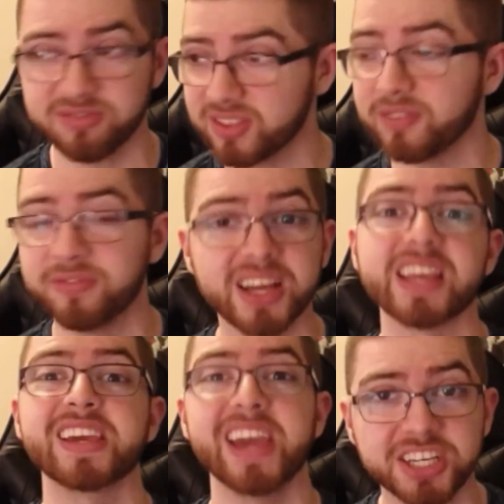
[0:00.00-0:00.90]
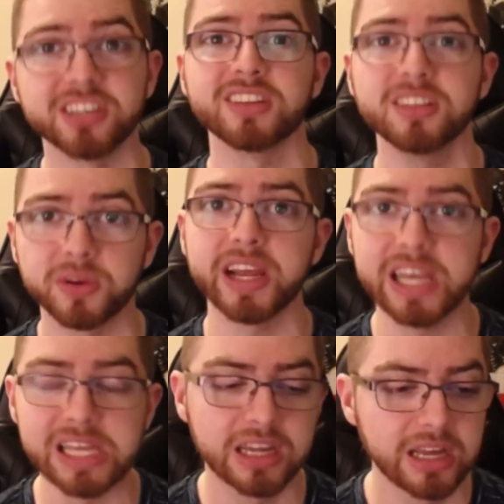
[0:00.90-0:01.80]
the fucking kitchen. That's what I
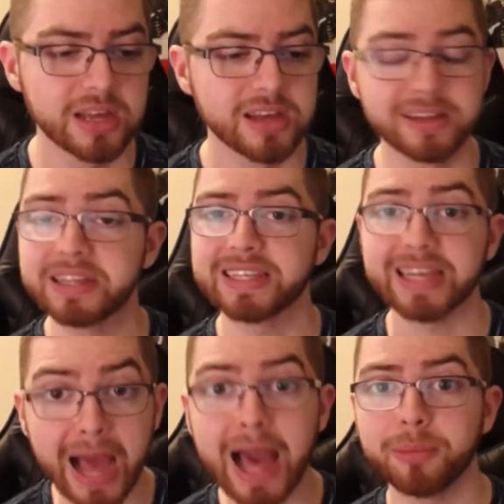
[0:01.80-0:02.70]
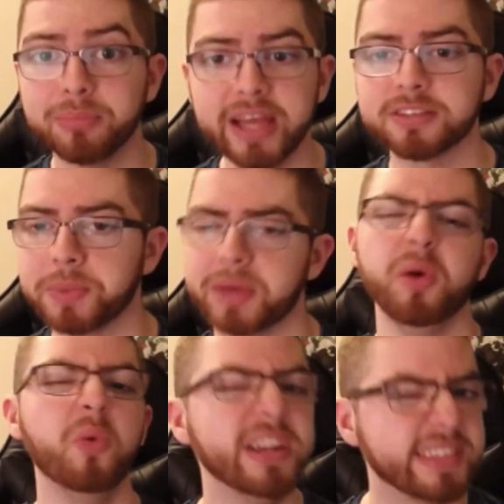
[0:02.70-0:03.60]
ate. God bless, man. But I
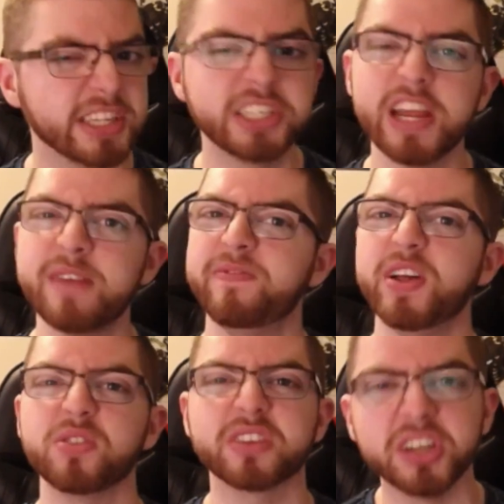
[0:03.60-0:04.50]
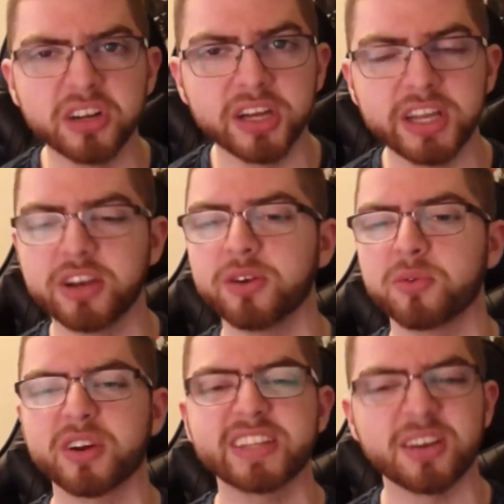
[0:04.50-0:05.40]
went to the gym, felt good, you know,
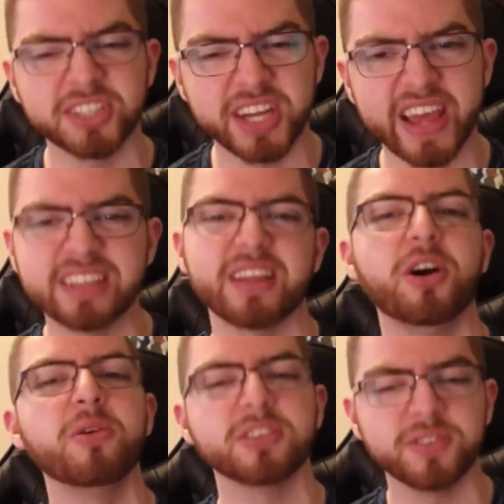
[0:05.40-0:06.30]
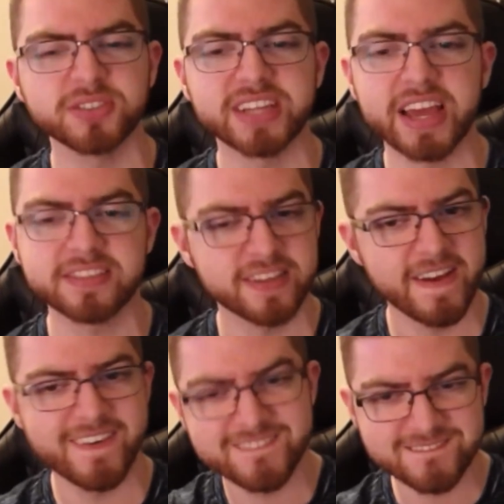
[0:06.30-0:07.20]
worked out chest. That always feels nice,
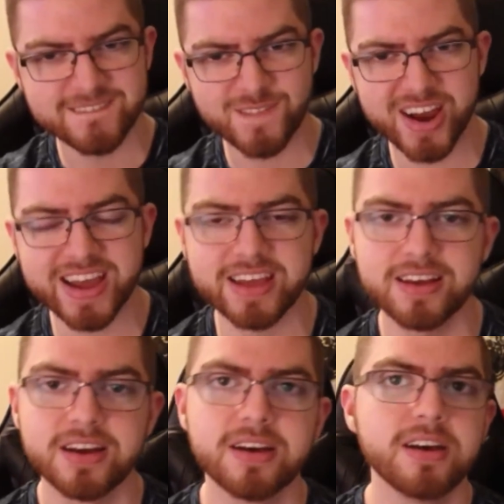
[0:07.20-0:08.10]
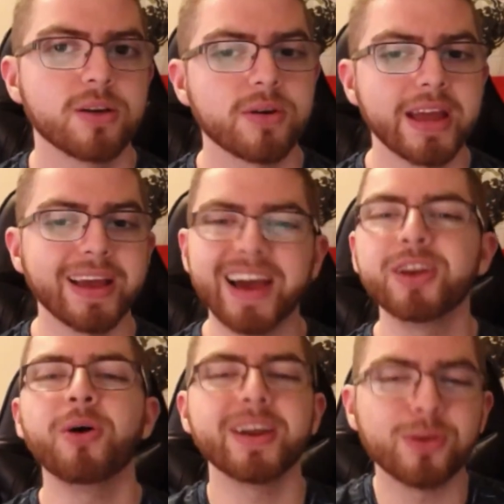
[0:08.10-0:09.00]
right? Right? I
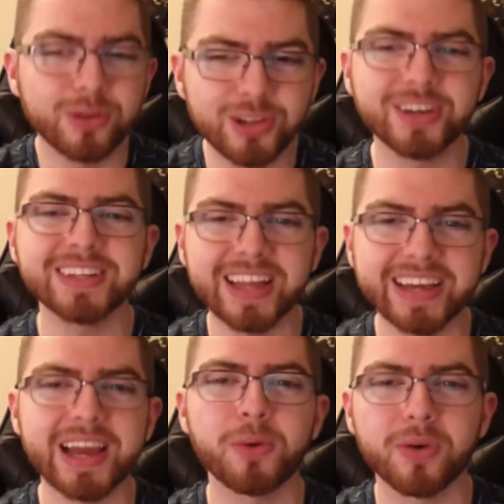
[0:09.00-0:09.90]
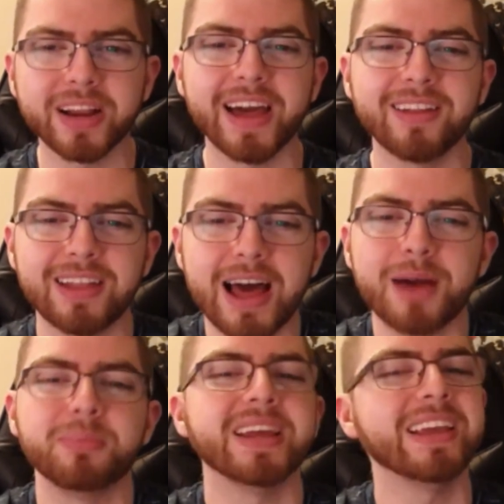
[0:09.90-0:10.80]
know I don't look like I work out a
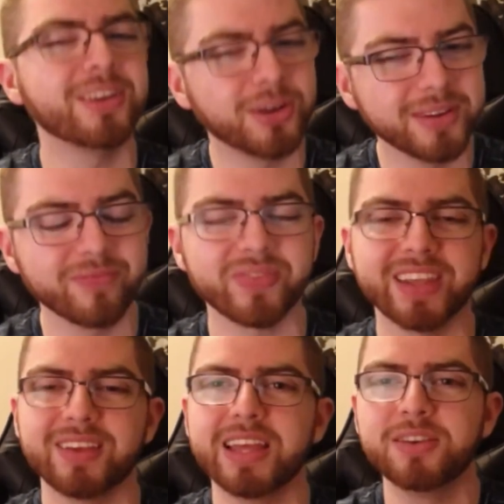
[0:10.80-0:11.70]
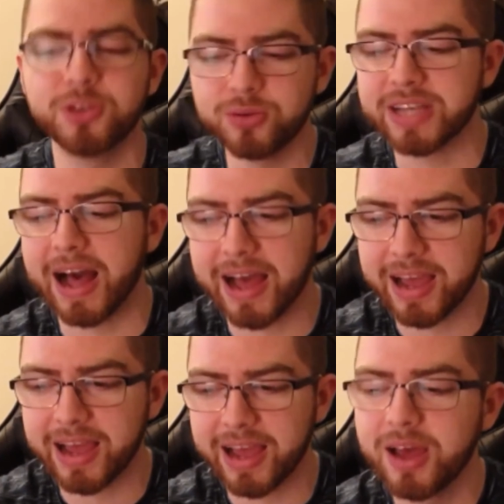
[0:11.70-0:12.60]
lot, but, you know, in due
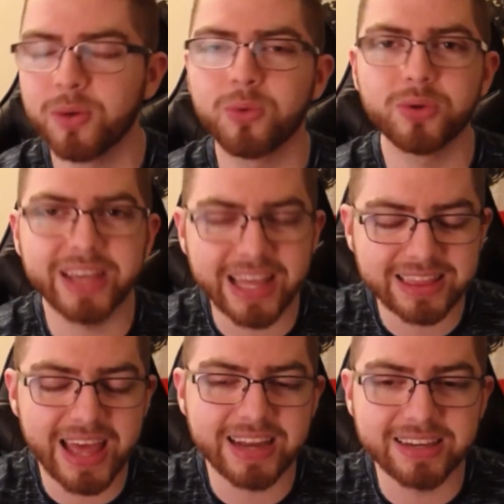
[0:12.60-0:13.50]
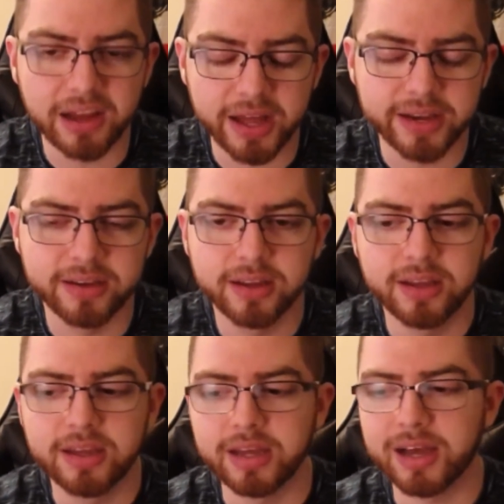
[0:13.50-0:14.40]
time, we'll get that done.
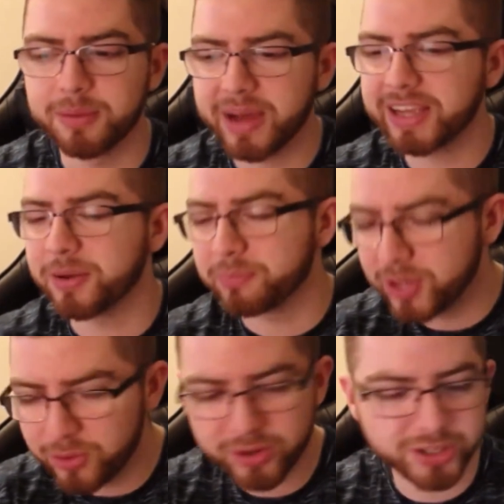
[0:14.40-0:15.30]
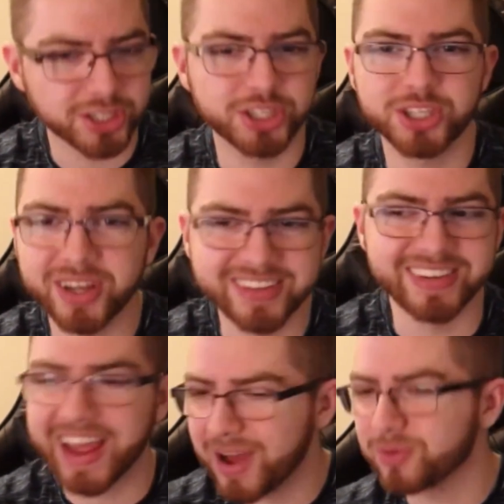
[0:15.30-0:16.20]
My computer just shut
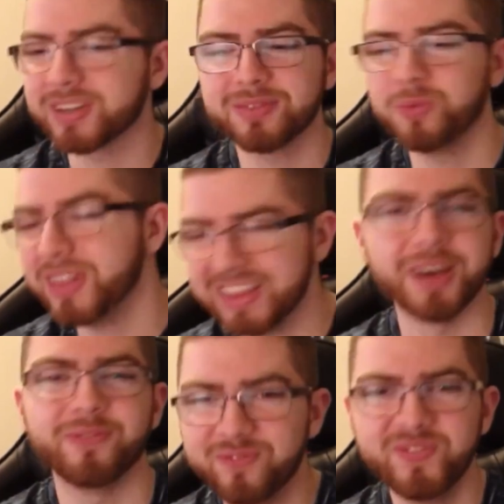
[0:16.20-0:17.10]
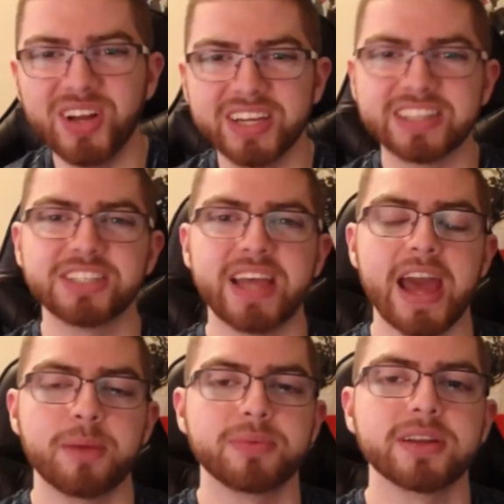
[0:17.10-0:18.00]
down. What the fuck just
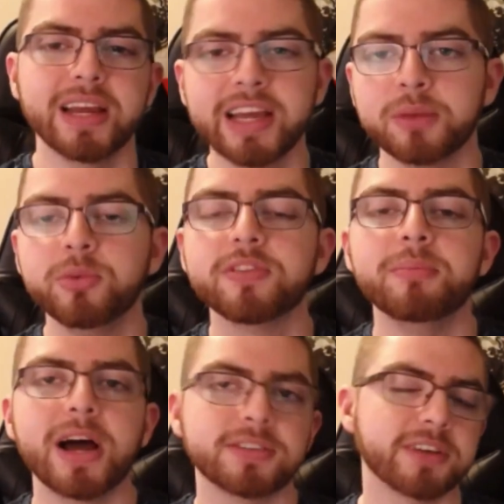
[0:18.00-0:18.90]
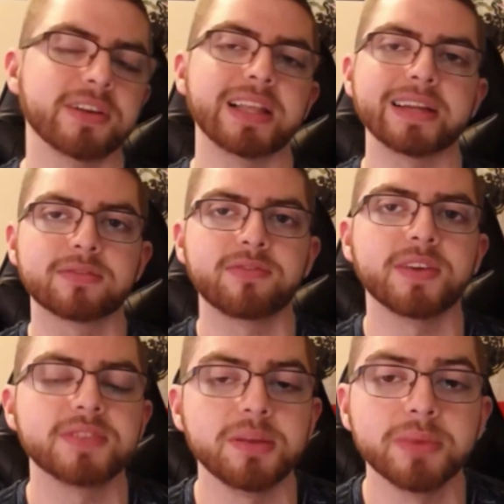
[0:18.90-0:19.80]
happened? I gotta move the mouse every, like,
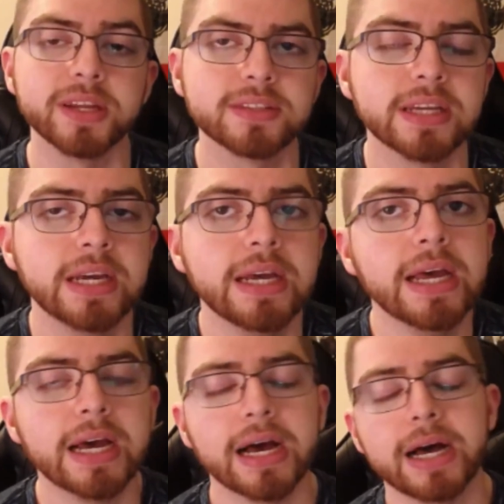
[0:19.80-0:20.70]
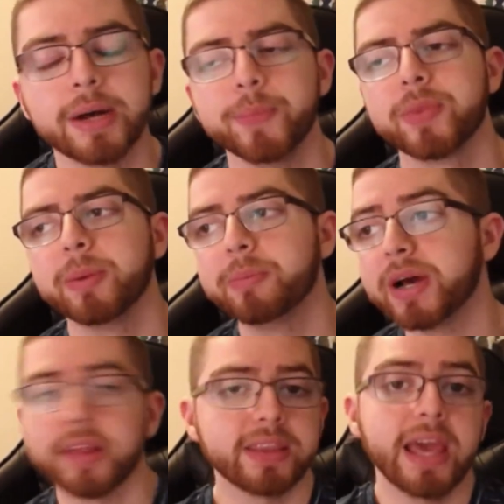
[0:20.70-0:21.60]
15 minutes.
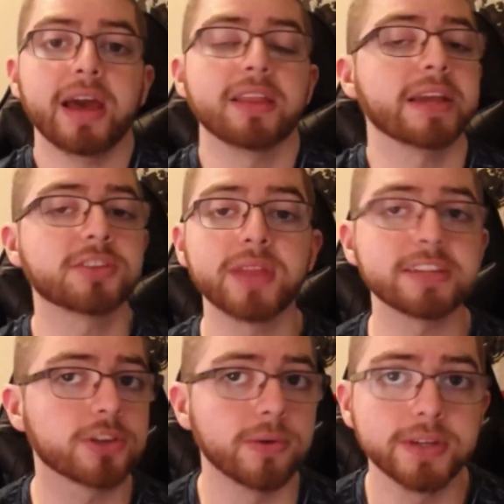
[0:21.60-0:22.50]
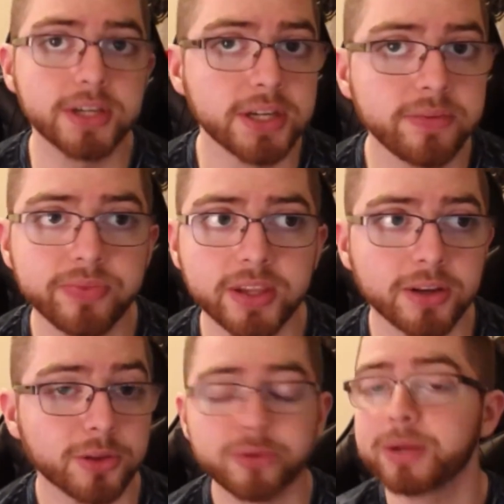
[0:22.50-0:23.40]
But, yeah, like, so that's going good. You
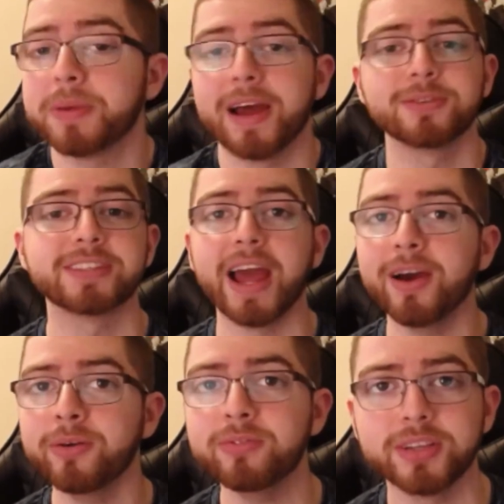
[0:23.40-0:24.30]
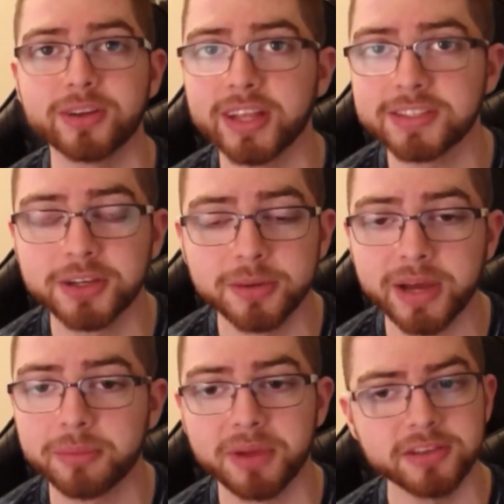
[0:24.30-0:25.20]
know, 3 pounds down. You know, that's a good
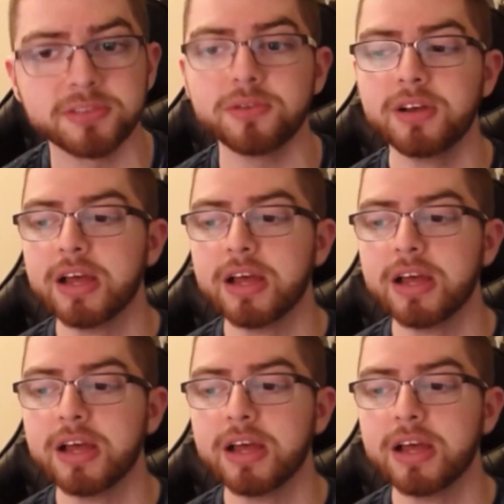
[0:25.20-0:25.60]
amount of muscle.